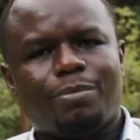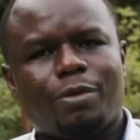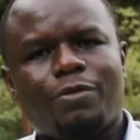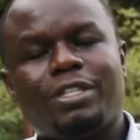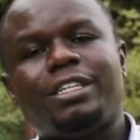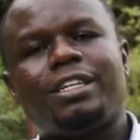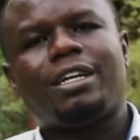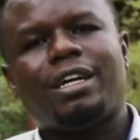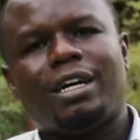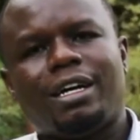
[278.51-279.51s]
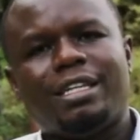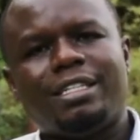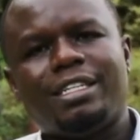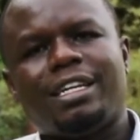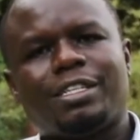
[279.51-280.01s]
prophetic
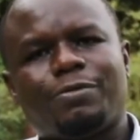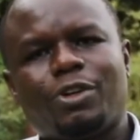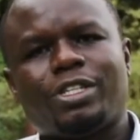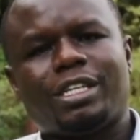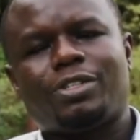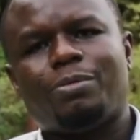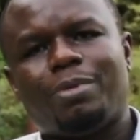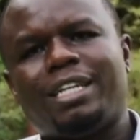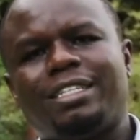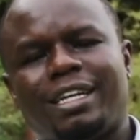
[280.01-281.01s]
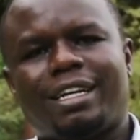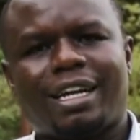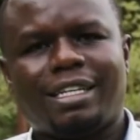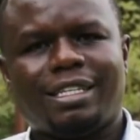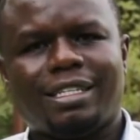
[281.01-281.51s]
indigenous voices on planetary
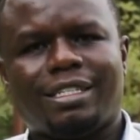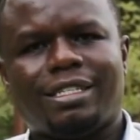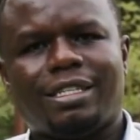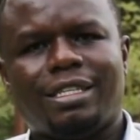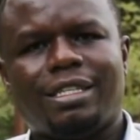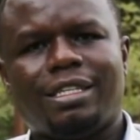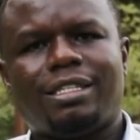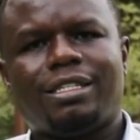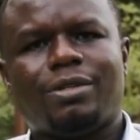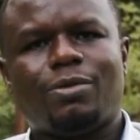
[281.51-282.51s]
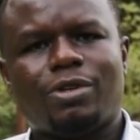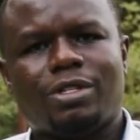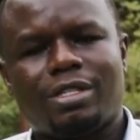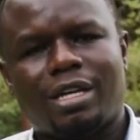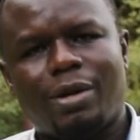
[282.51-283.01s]
crisis. This
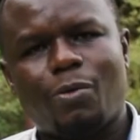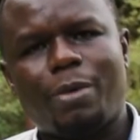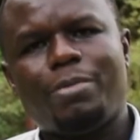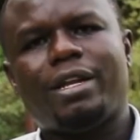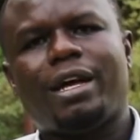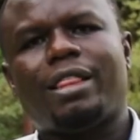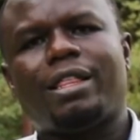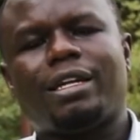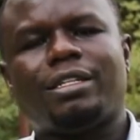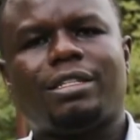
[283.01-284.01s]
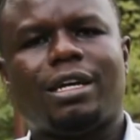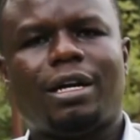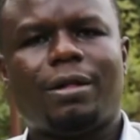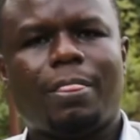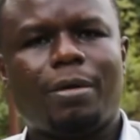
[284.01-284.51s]
was a webinar
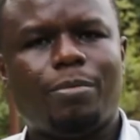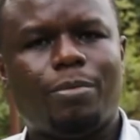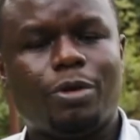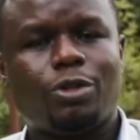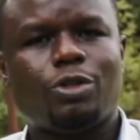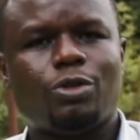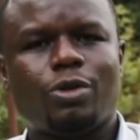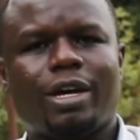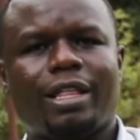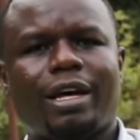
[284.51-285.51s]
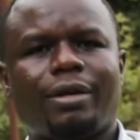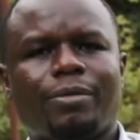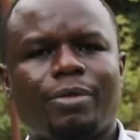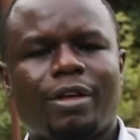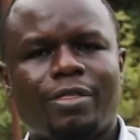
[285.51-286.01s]
that brought together
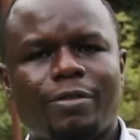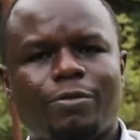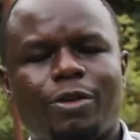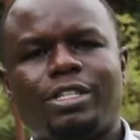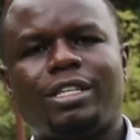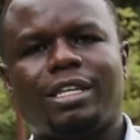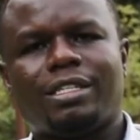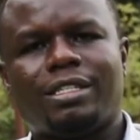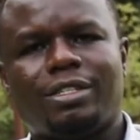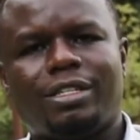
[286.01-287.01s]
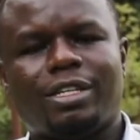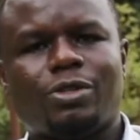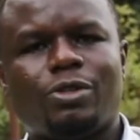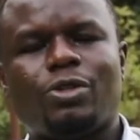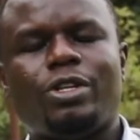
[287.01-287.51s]
the voices. It just
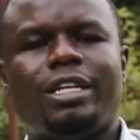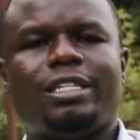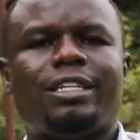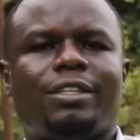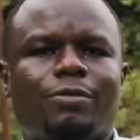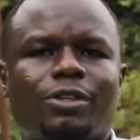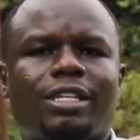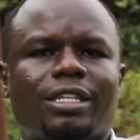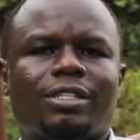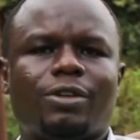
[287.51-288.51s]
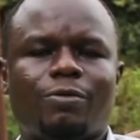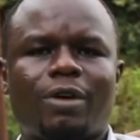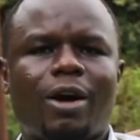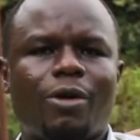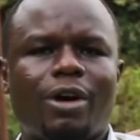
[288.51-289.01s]
consolidated the voices of
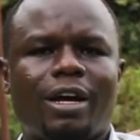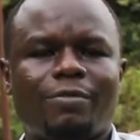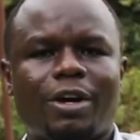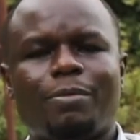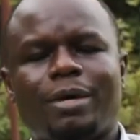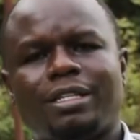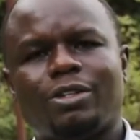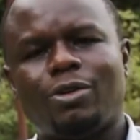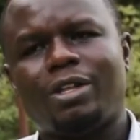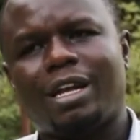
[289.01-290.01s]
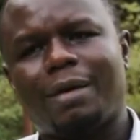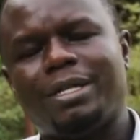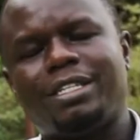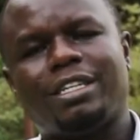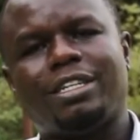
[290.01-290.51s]
how environment or the
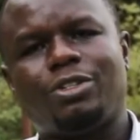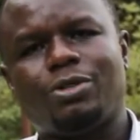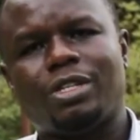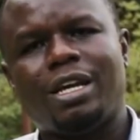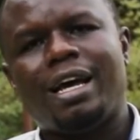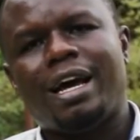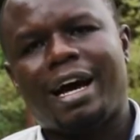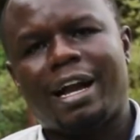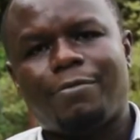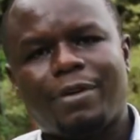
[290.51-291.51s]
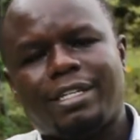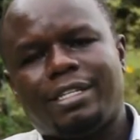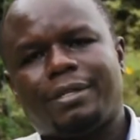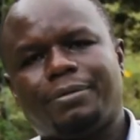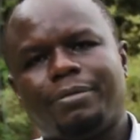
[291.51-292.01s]
climatic issues are
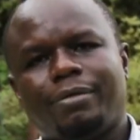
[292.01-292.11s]
affecting